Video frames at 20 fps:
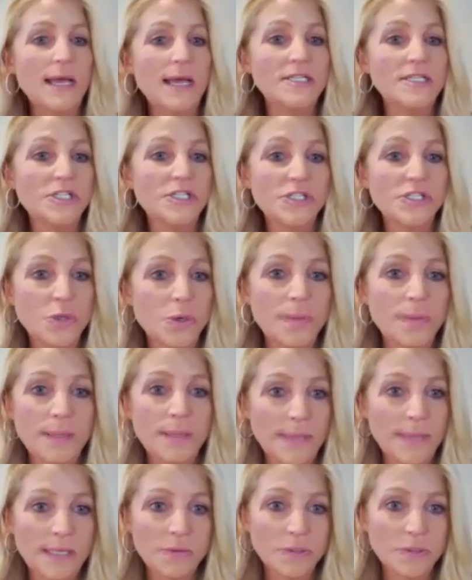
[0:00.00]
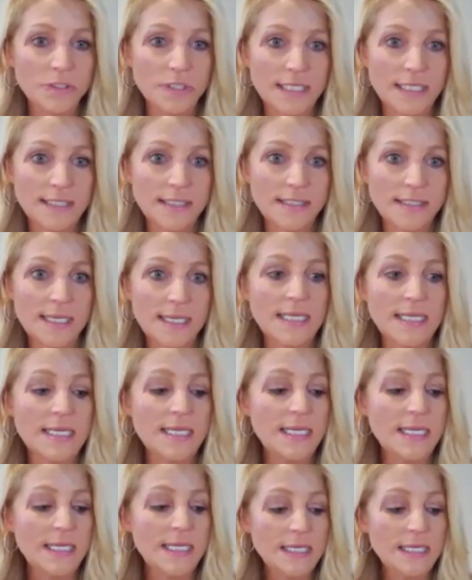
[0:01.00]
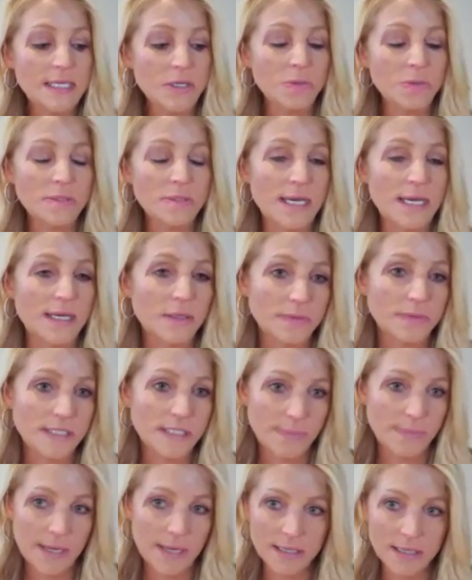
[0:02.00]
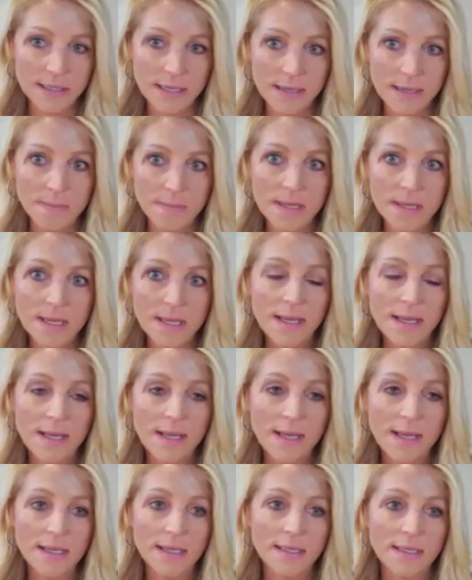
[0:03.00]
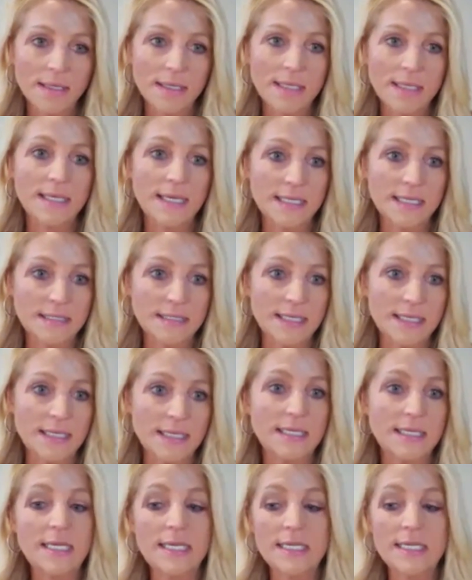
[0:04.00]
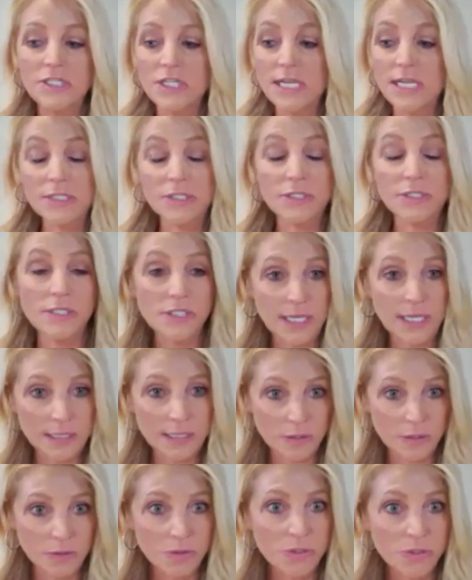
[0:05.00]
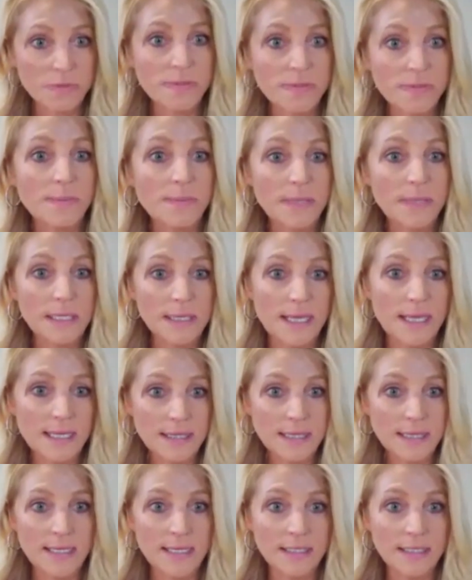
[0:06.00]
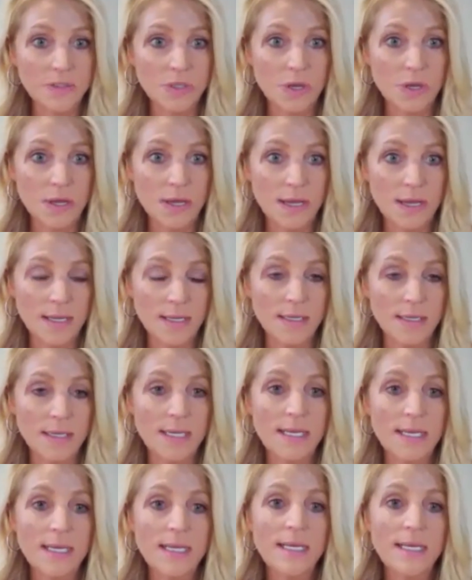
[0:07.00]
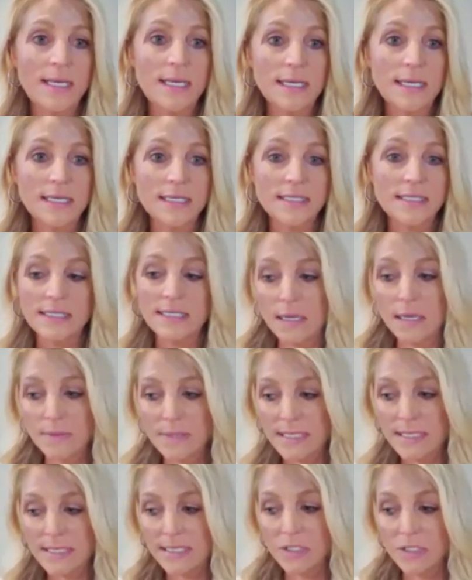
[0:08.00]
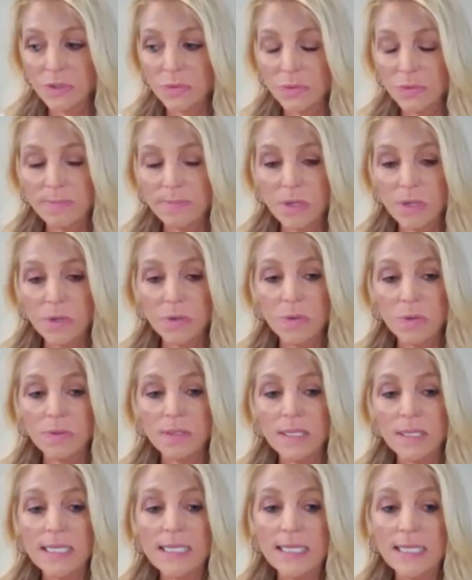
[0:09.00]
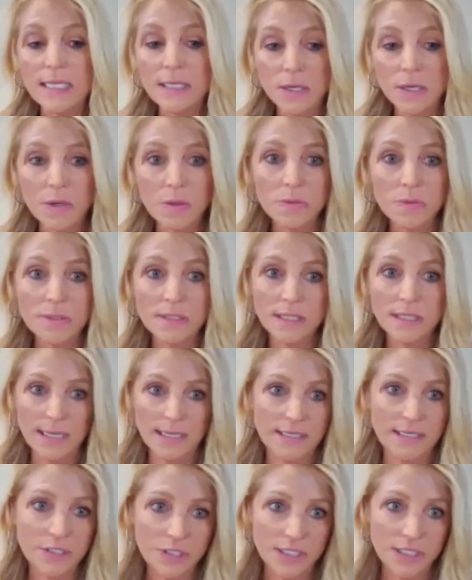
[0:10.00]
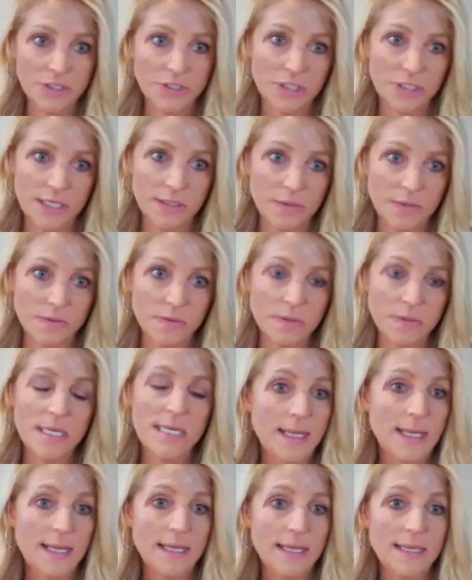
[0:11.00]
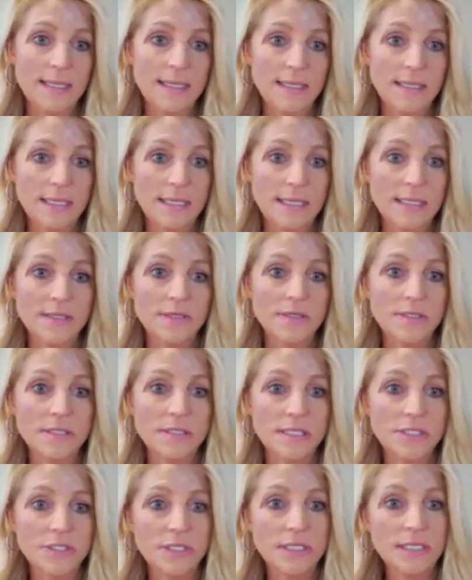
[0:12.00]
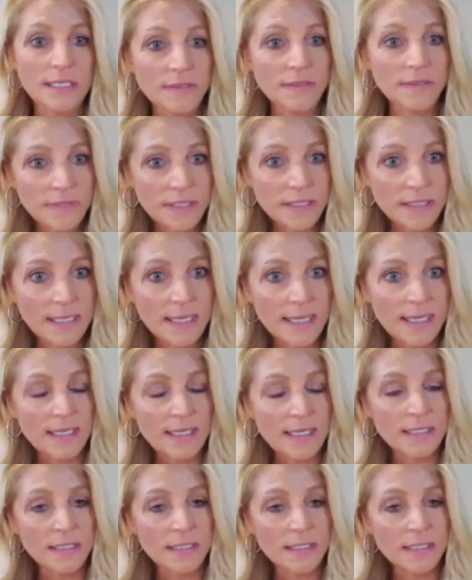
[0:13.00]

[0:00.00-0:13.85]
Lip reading: I just know my boundaries and he knows how to respect them and he gets it and he changes the channel. So something like that is on because he always has the remote. He knows I need to change channel. And I think there's such a gift in that.